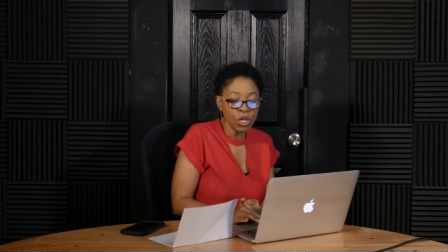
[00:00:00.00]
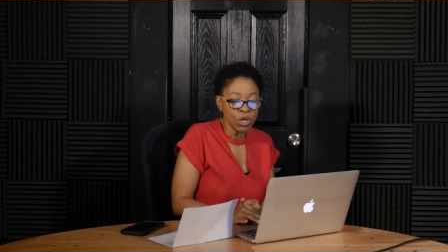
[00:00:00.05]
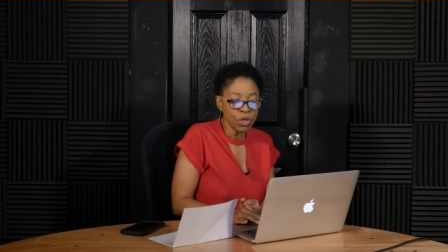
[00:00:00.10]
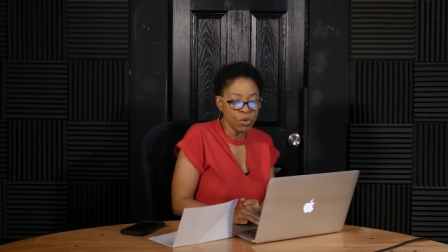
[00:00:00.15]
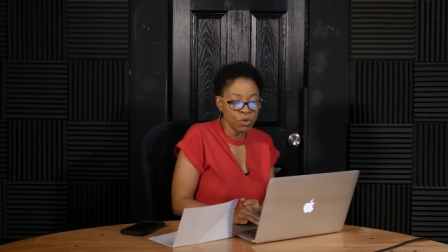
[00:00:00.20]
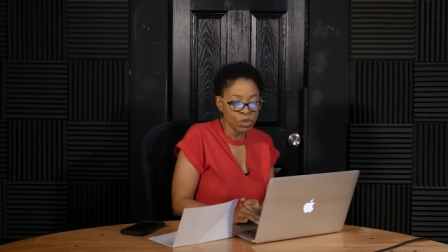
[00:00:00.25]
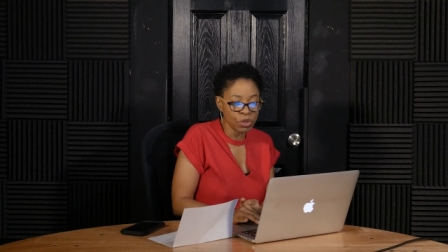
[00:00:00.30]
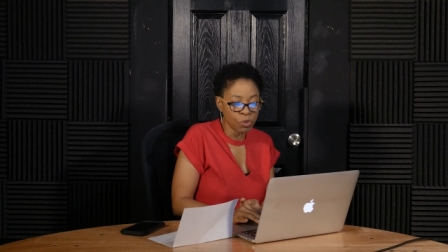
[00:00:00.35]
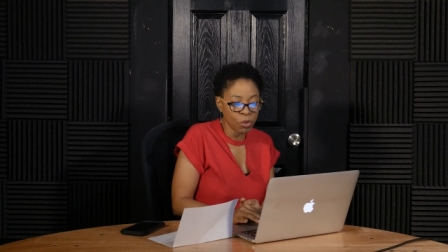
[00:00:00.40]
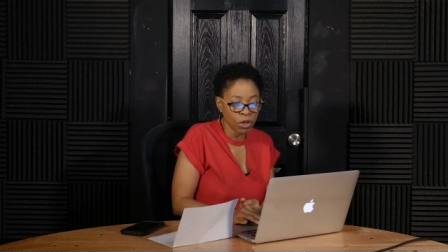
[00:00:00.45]

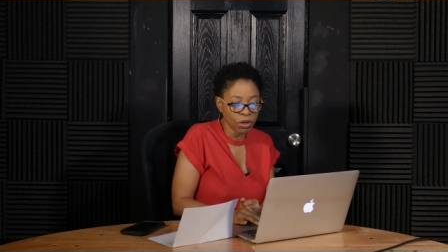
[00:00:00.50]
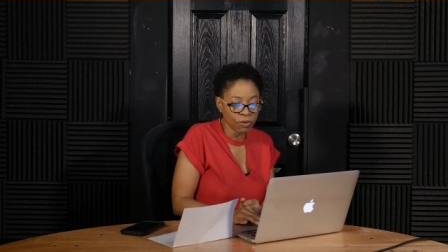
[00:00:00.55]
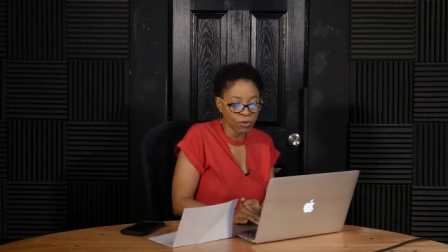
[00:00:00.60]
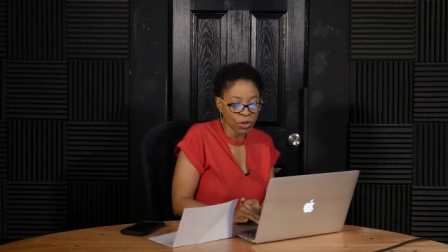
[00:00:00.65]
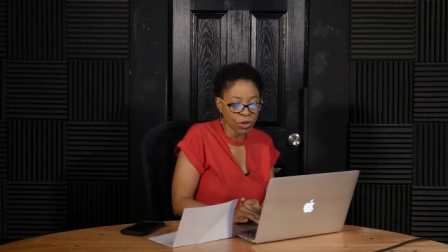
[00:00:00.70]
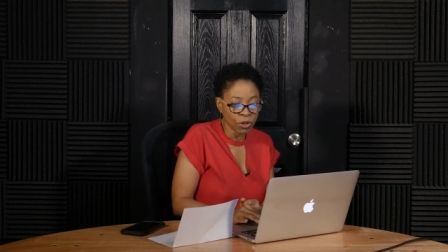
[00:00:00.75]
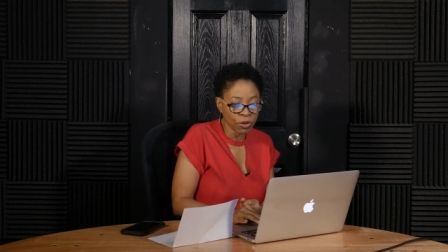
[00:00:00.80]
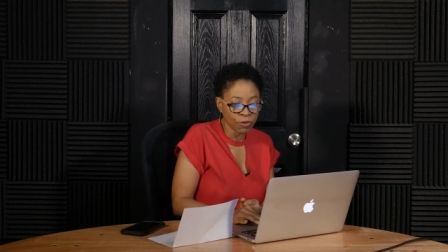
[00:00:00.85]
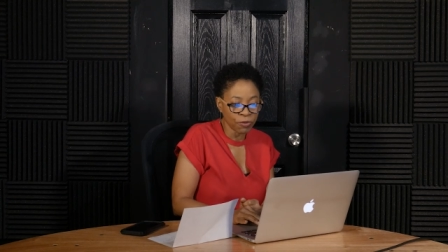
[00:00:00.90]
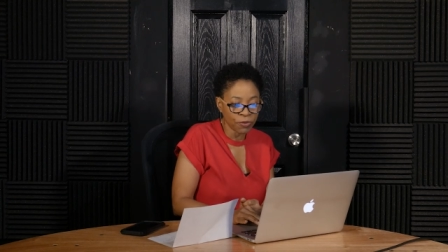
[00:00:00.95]
who is one of
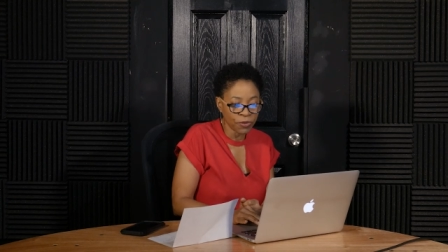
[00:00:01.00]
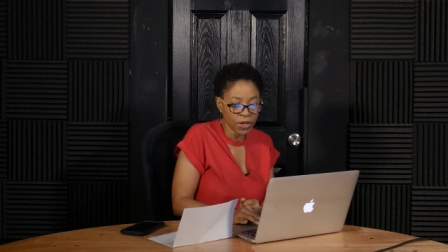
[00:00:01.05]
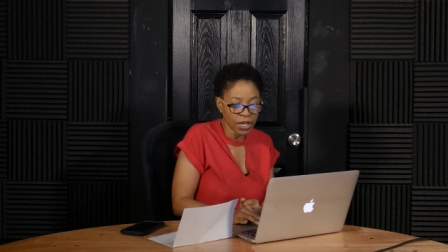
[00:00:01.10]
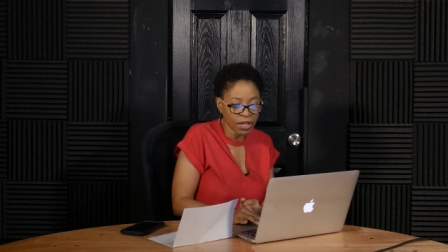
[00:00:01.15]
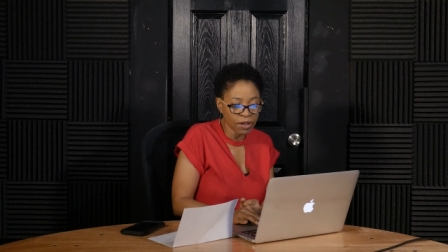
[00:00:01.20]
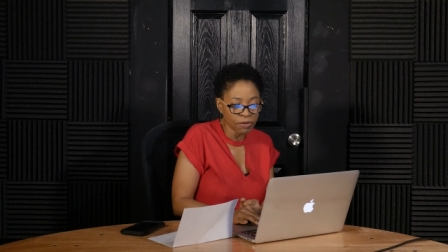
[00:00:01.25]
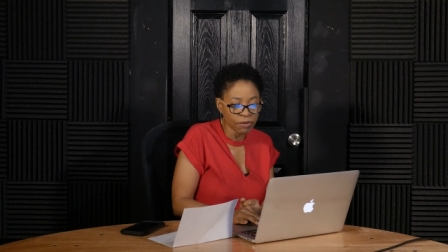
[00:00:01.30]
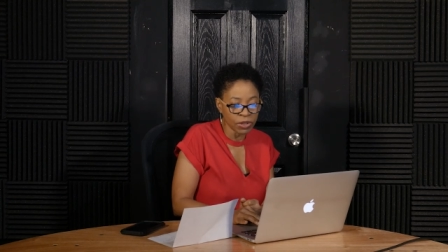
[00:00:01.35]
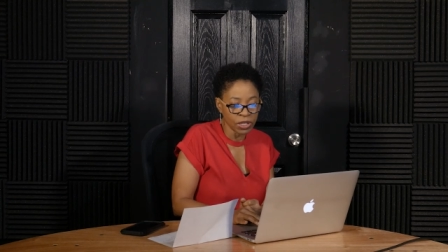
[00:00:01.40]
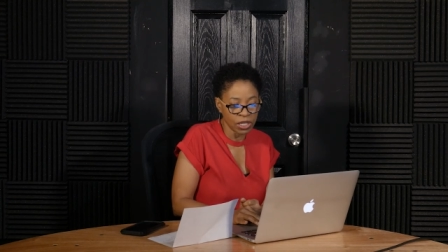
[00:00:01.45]
her
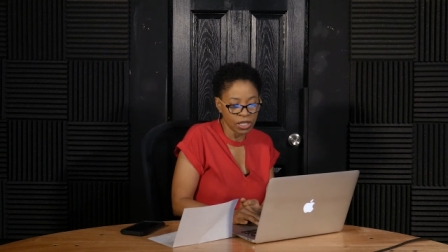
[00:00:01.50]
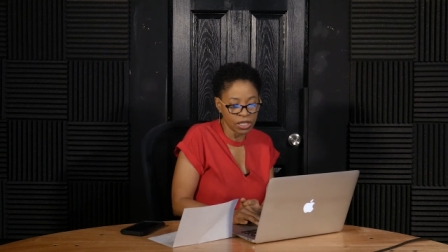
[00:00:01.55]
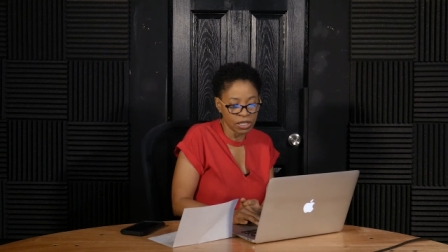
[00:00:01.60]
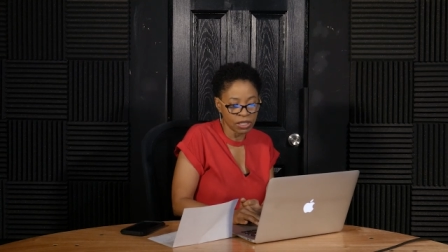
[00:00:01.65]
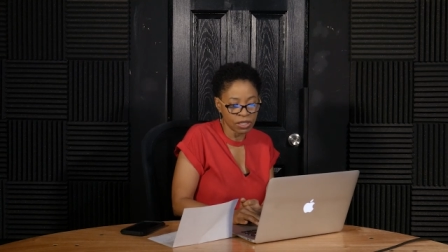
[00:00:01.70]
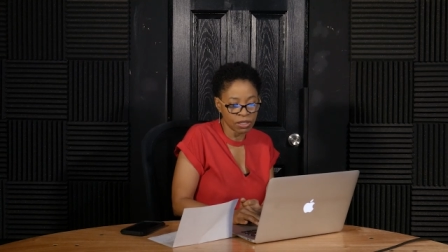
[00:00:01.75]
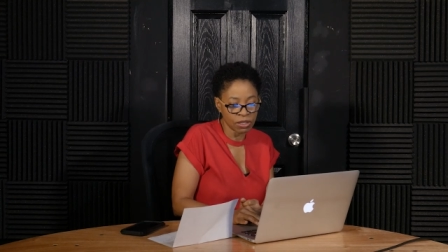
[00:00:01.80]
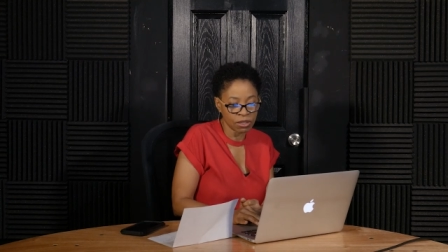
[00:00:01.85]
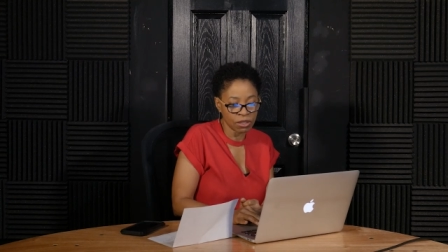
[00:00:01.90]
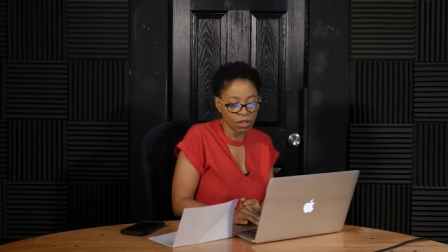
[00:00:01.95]
favorite
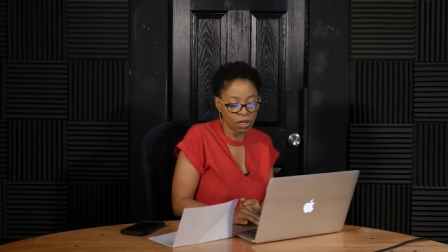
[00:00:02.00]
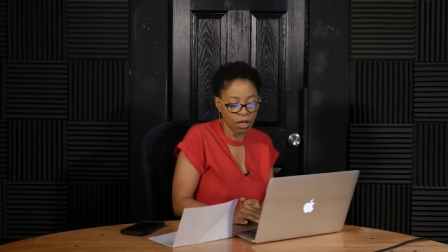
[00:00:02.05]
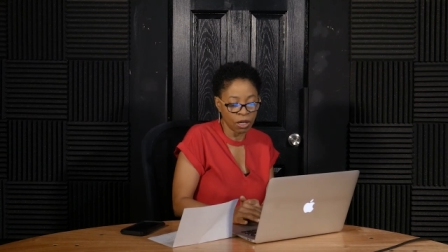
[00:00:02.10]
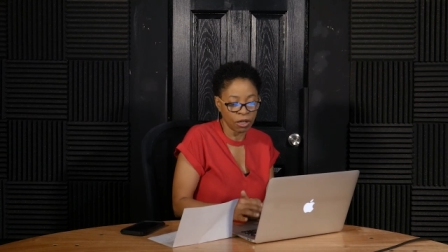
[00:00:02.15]
list